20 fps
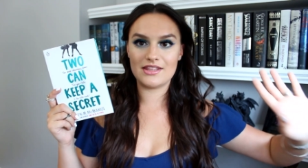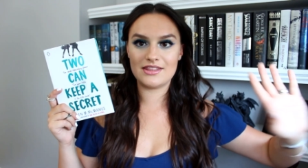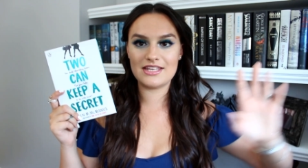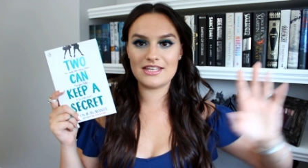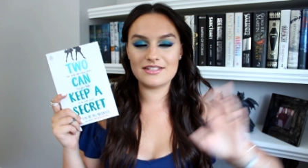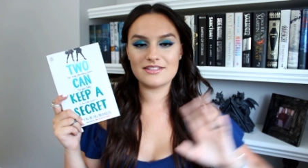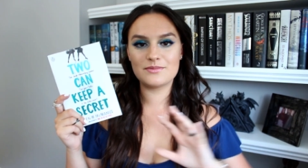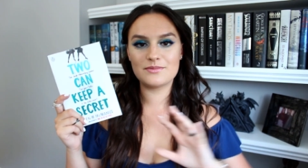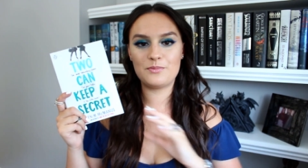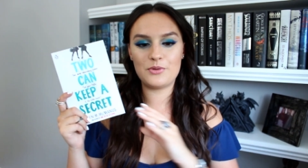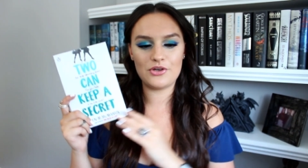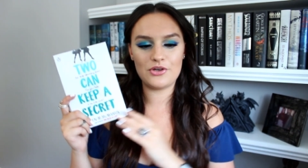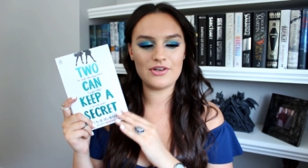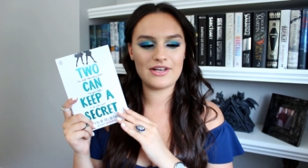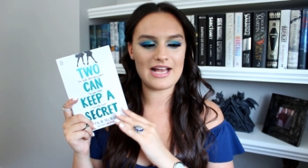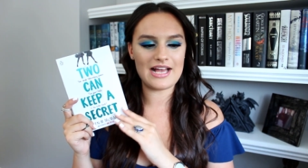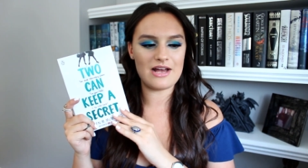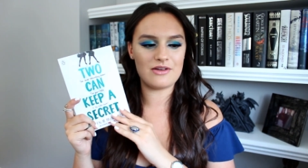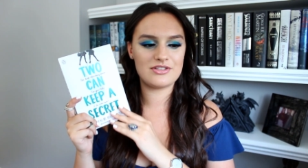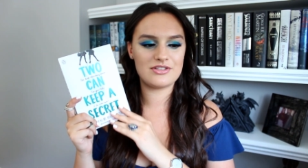This book,
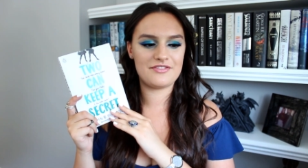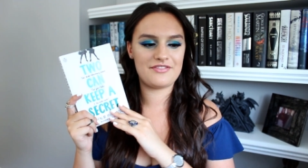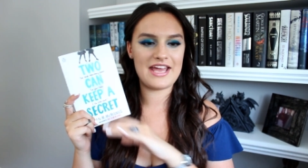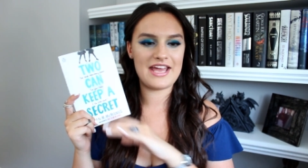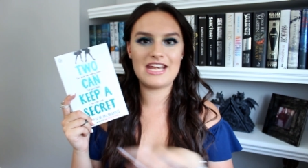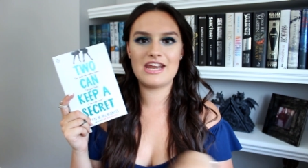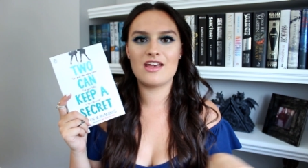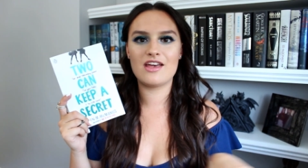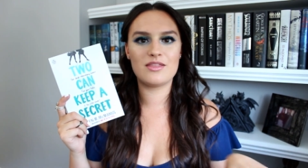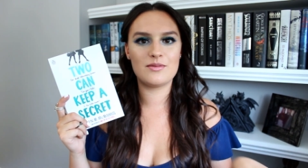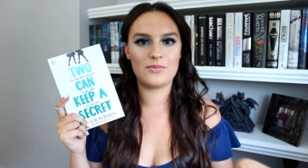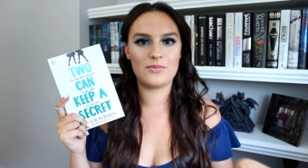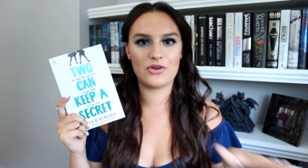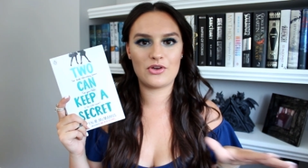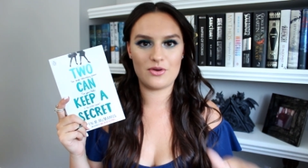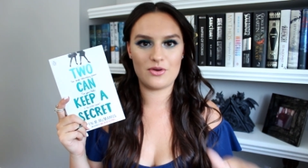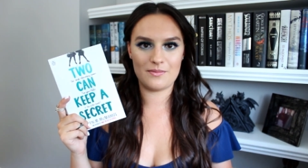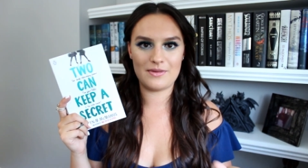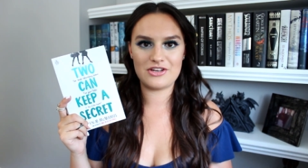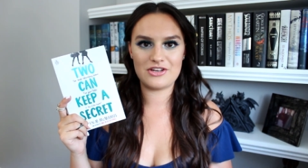out of any other
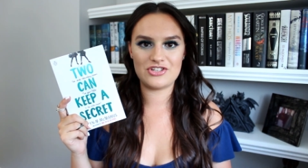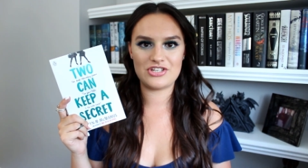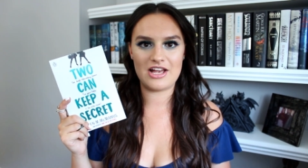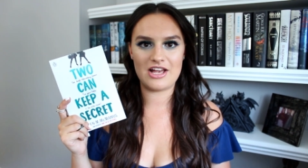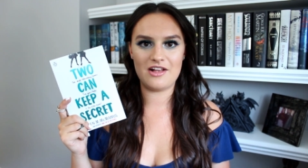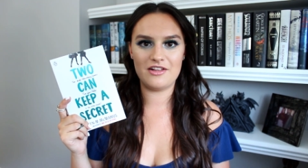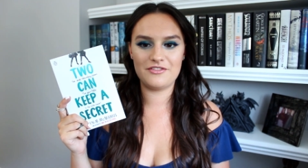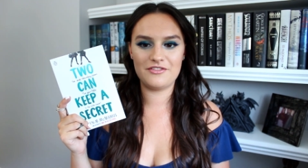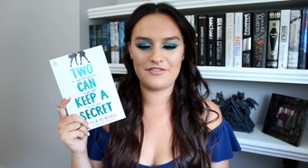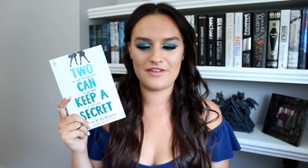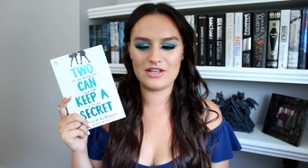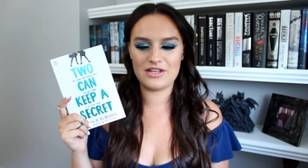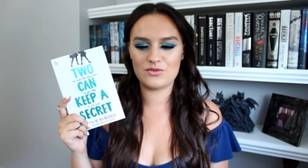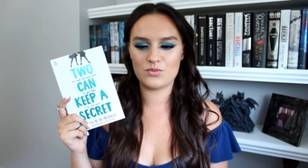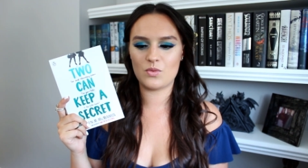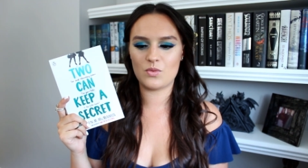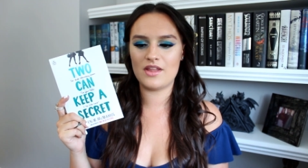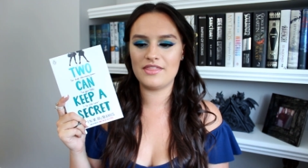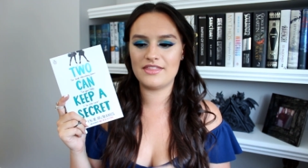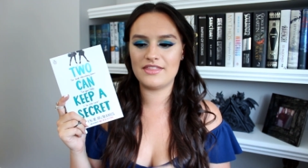book on my shelf, is
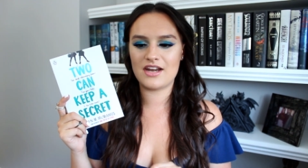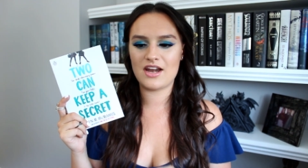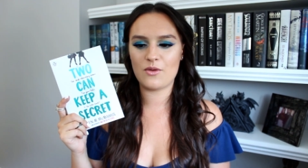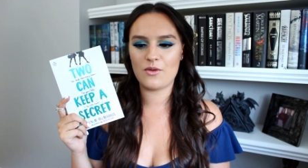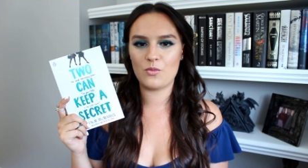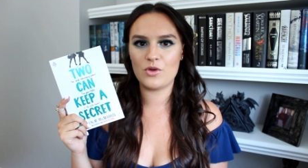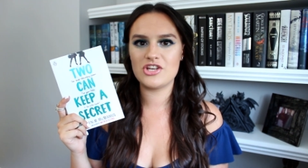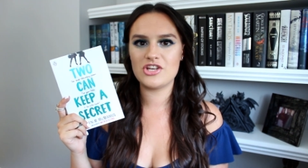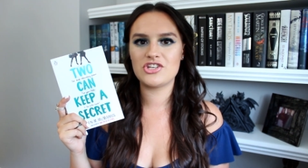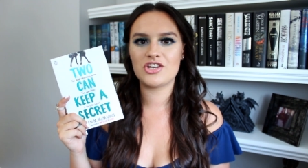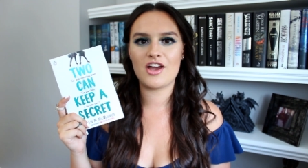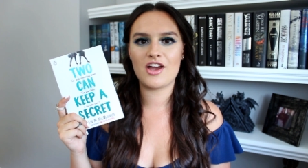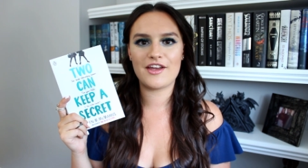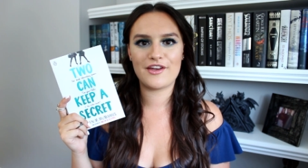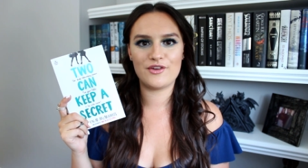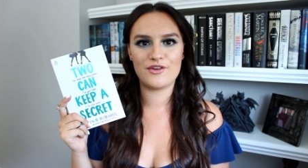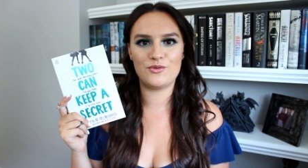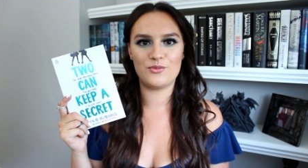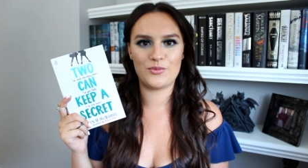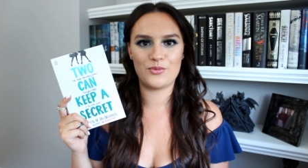one that I wish I
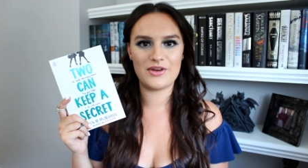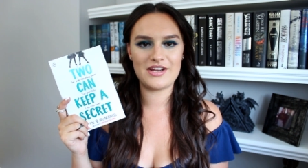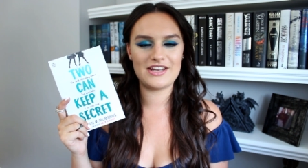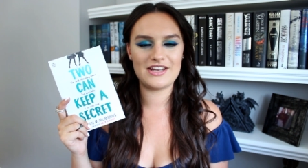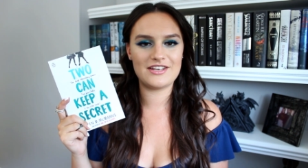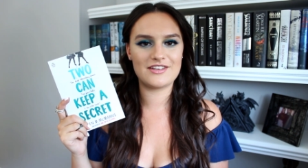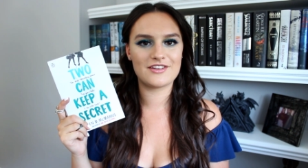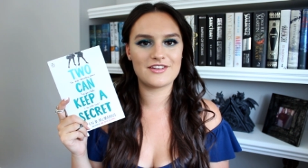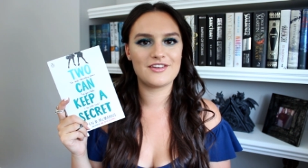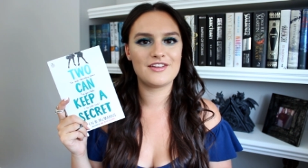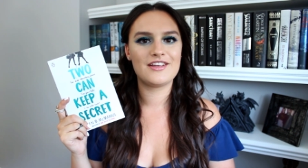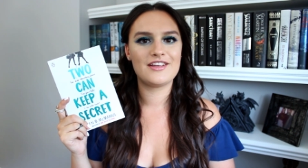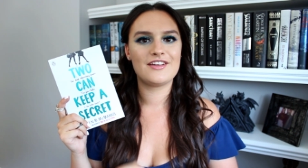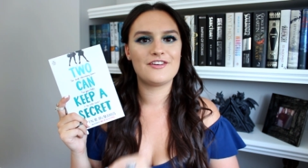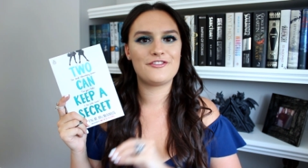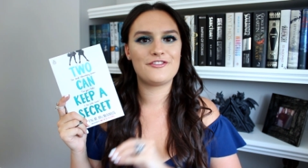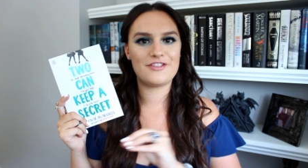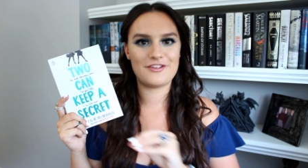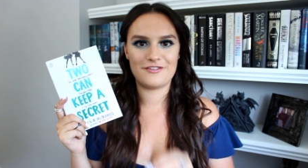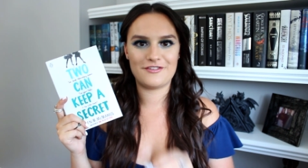could read
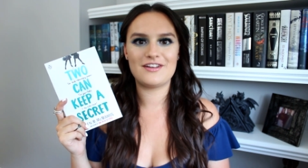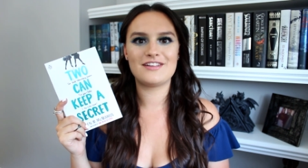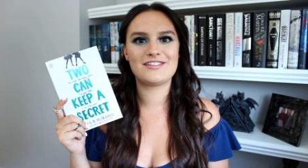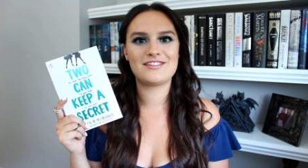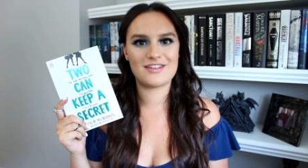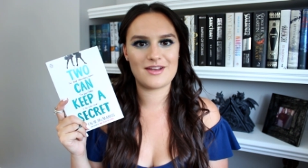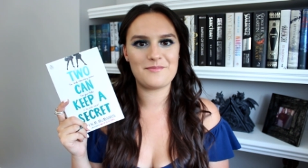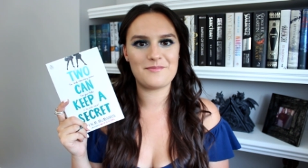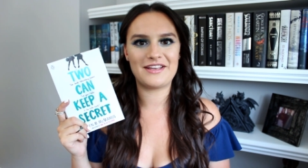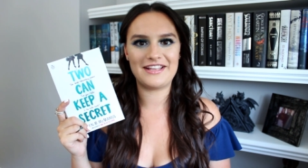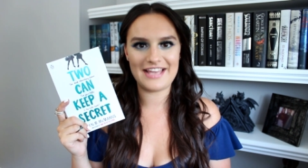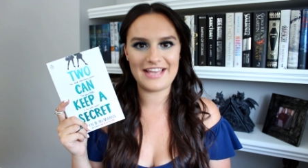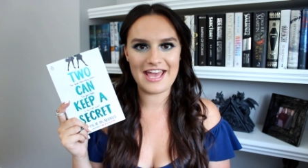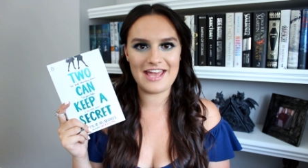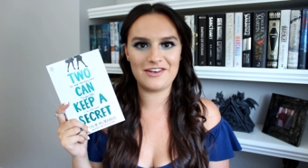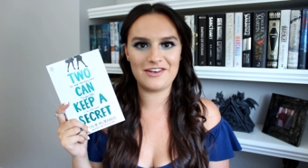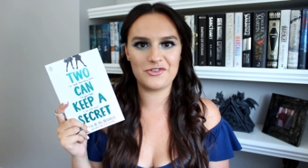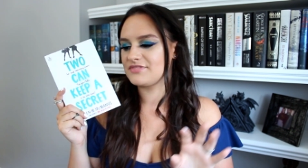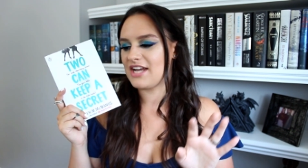for the first time again.